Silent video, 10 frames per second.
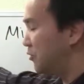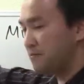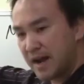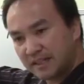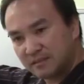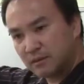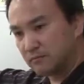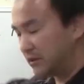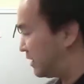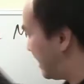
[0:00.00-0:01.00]

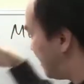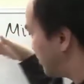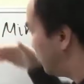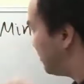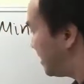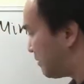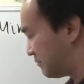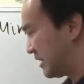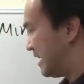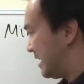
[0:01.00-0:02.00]
maximum and absolute
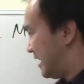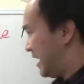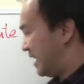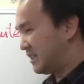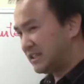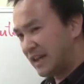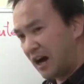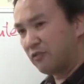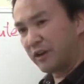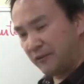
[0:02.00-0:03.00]
minimums, it
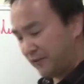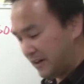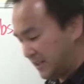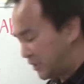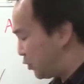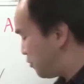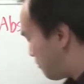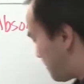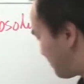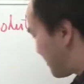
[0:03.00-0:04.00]
now refers to,
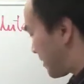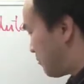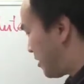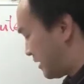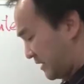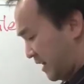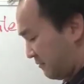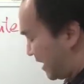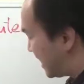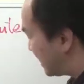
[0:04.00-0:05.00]
because now another